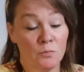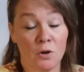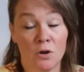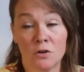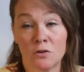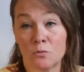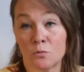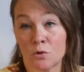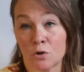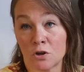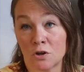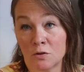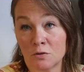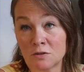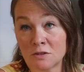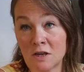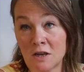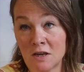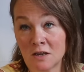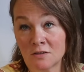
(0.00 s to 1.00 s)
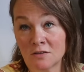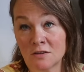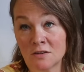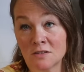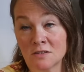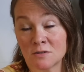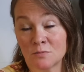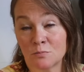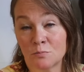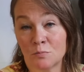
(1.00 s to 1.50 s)
But we're gonna take
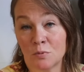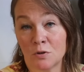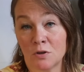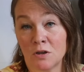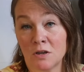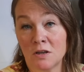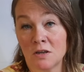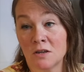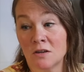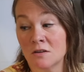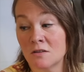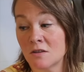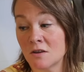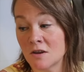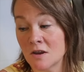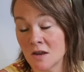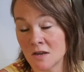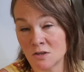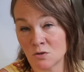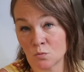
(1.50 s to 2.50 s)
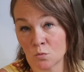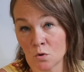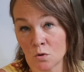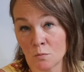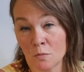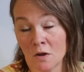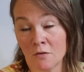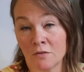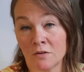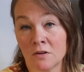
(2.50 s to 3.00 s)
this, put it in the nice
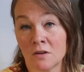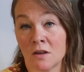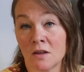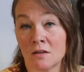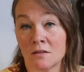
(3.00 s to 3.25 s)
warm oven,